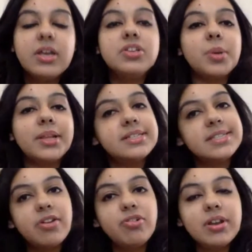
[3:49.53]
So at the
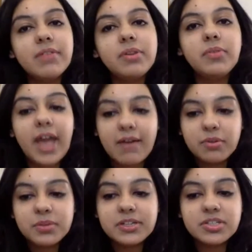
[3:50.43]
central level, we have a
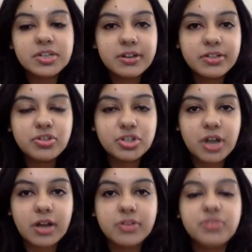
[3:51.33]
minister in
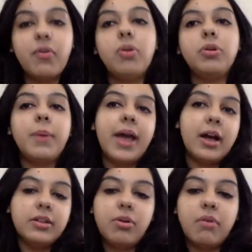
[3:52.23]
charge, followed by
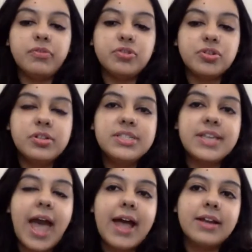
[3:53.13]
other officials,
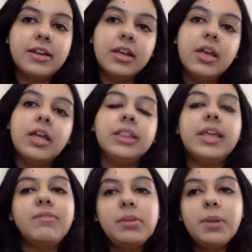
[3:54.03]
and
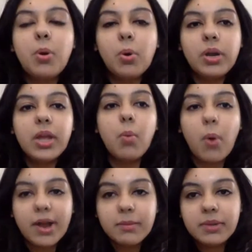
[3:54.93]
they will be holding
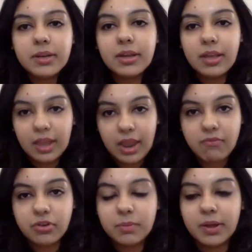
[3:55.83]
one meeting
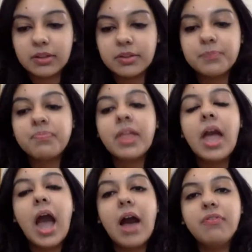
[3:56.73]
every month.
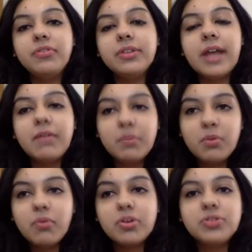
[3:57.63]
After that, we
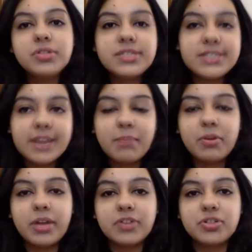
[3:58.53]
move on to the state
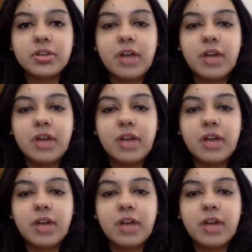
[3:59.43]
protection